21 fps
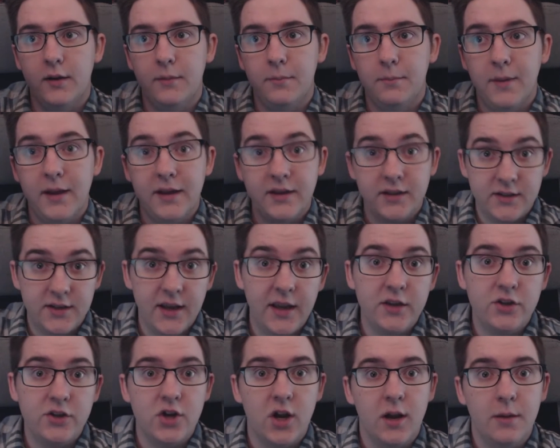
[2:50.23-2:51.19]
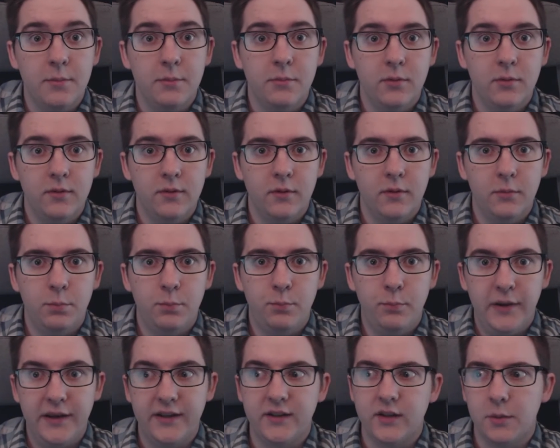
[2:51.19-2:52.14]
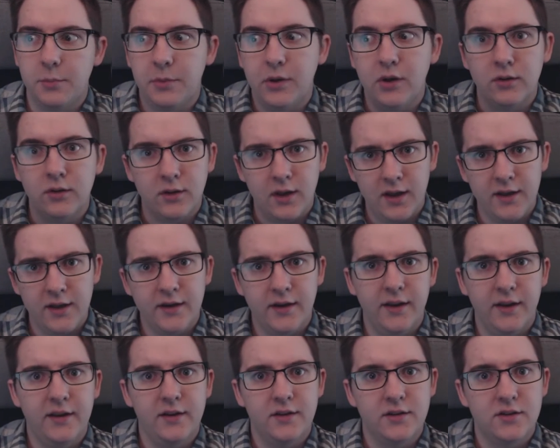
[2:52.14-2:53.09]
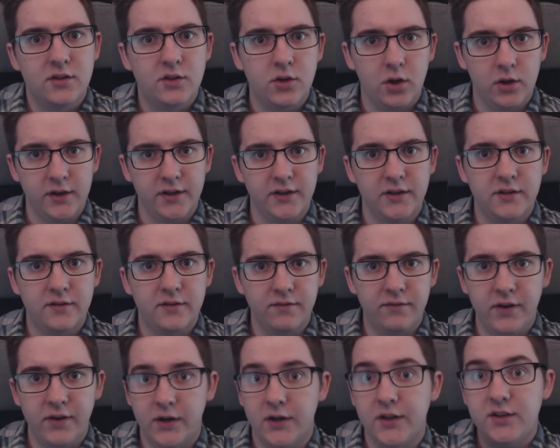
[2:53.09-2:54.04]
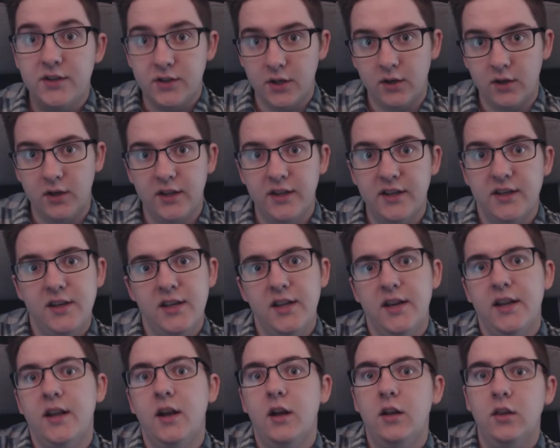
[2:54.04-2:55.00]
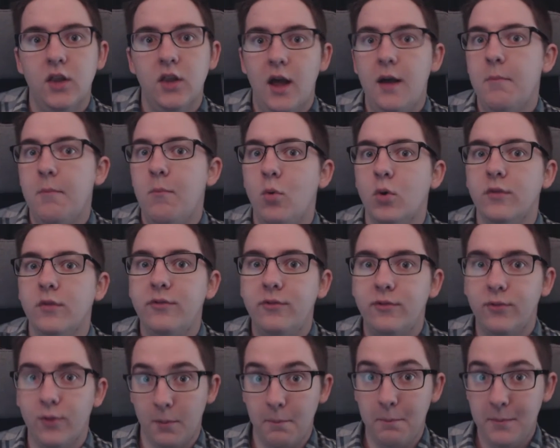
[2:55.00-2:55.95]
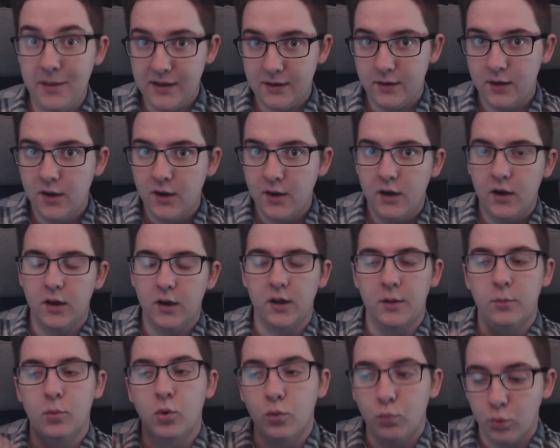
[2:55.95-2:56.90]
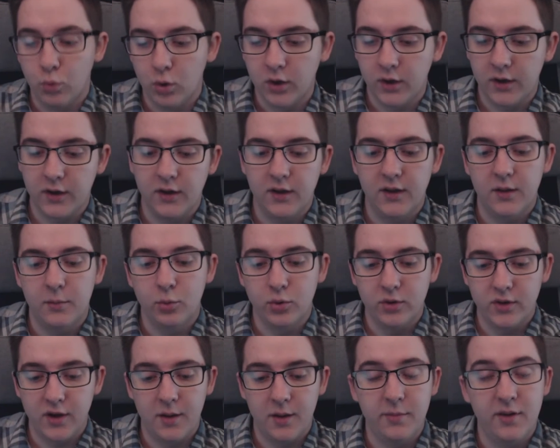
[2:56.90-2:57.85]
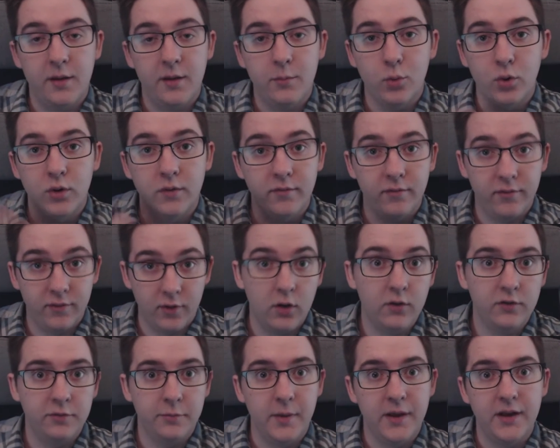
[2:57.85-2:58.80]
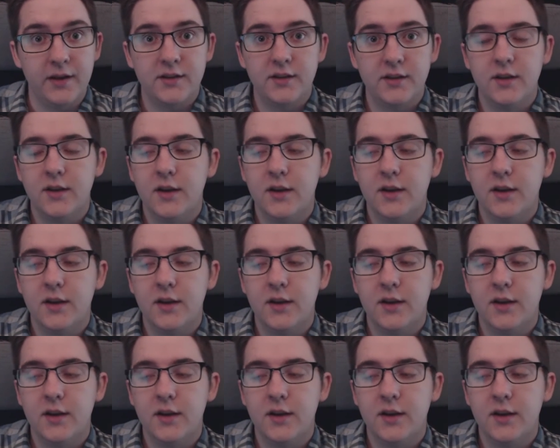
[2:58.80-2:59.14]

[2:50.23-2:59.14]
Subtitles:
my day job picked up a lot and started very suddenly needing a lot more from me. A lot more work, a lot more time, a lot more involvement.